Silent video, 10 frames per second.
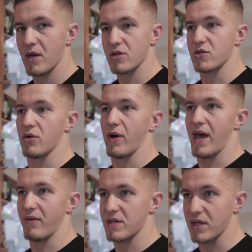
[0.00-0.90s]
So
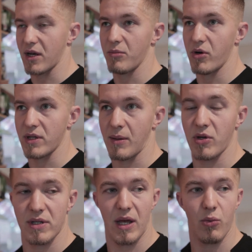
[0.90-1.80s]
every single morning I'm
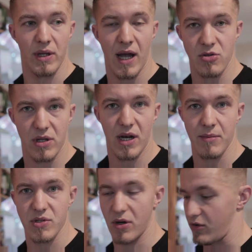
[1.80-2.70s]
gonna take 100
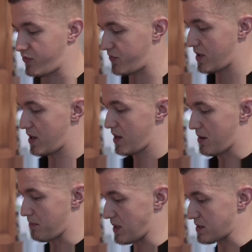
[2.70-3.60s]
grams of
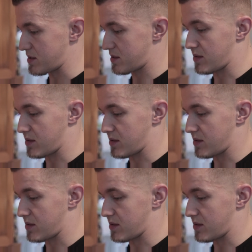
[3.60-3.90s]
mince.